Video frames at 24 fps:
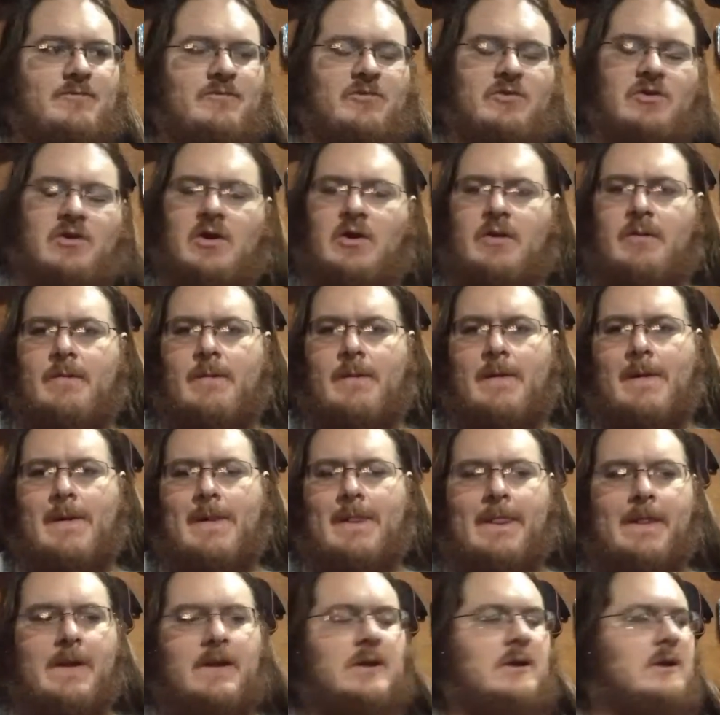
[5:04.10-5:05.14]
So,
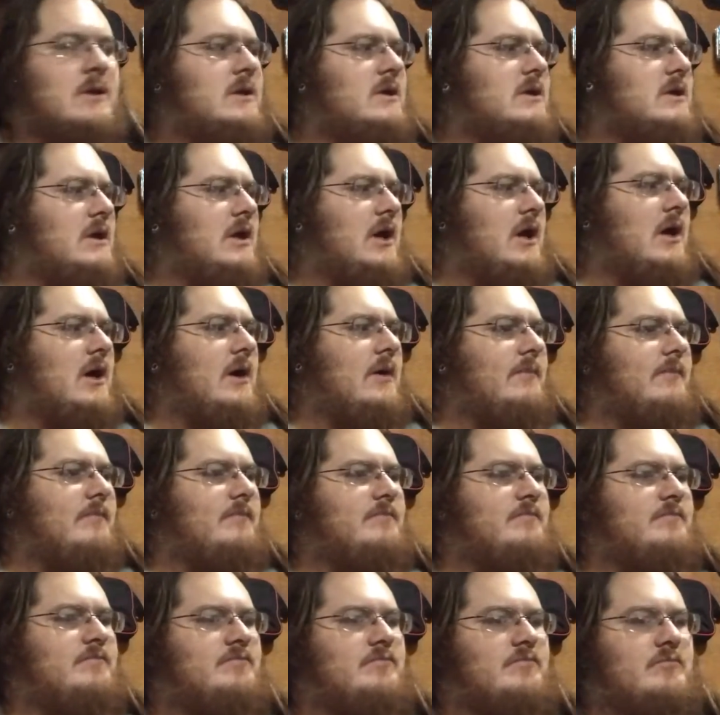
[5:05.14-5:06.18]

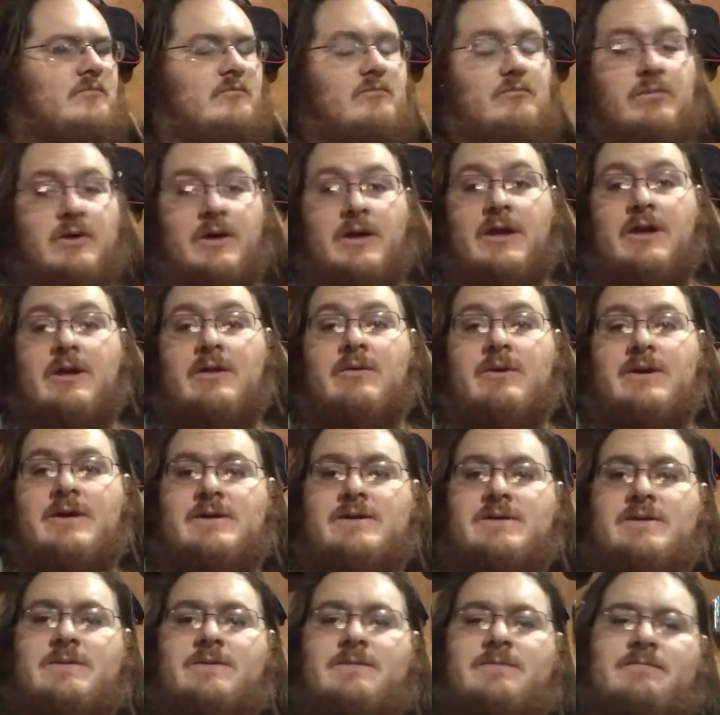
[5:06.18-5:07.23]
but
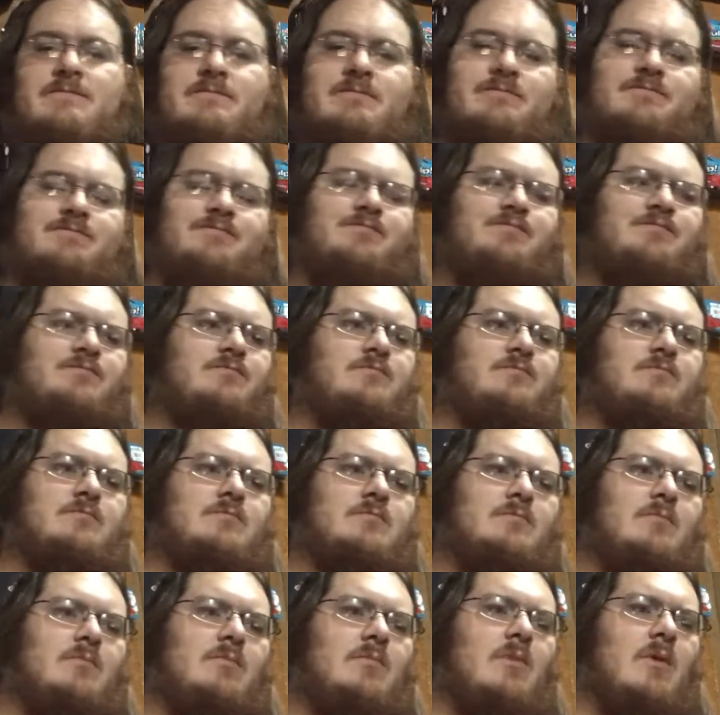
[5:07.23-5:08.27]
anyways,
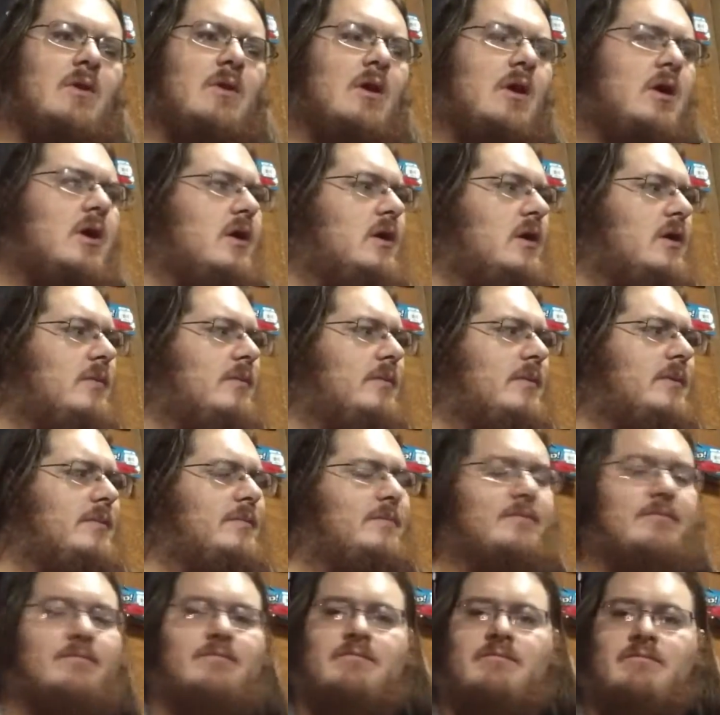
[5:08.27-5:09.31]
I'll
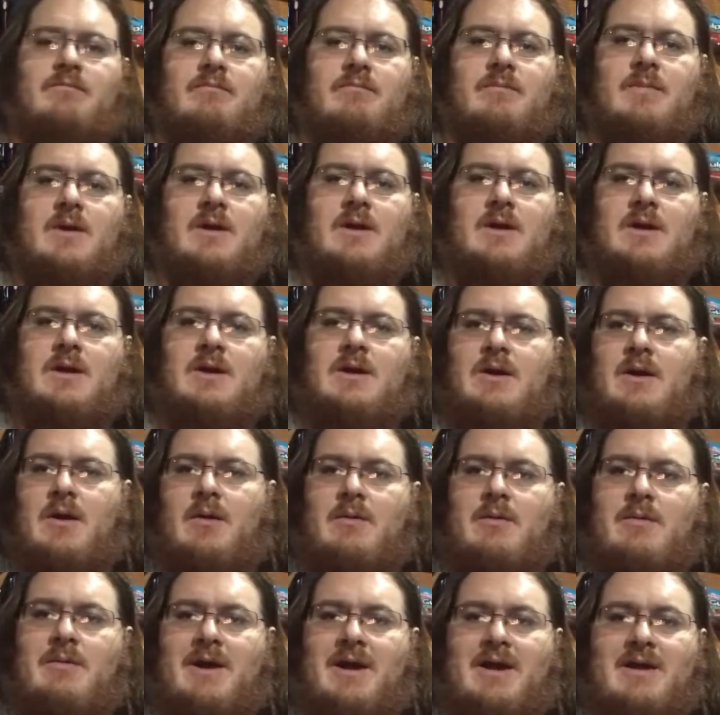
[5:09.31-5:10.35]

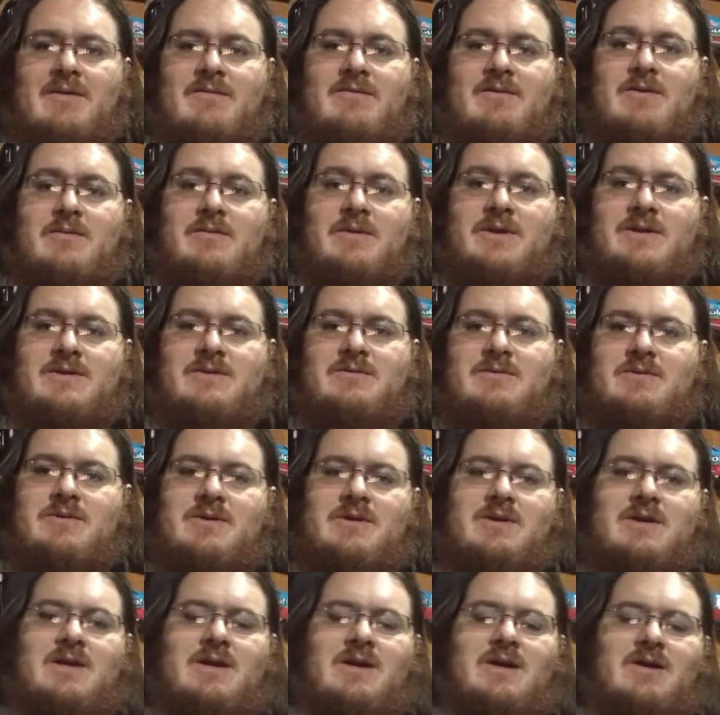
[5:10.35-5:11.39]
be back in a few minutes with
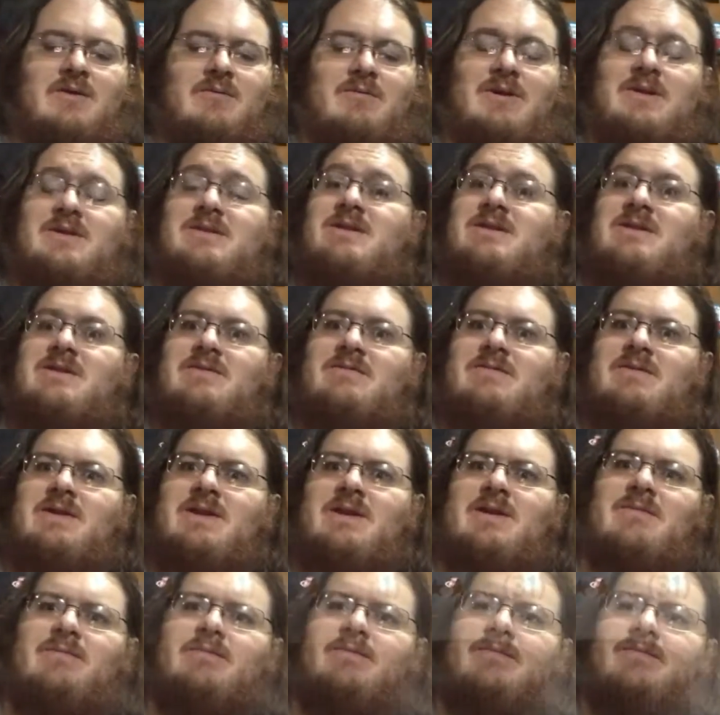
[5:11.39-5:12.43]
the rest of this
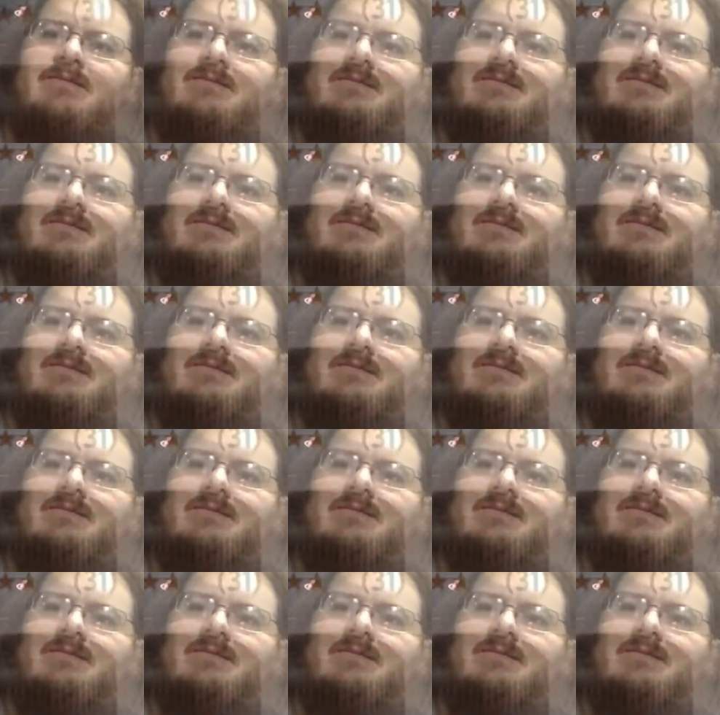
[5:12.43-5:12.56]
video.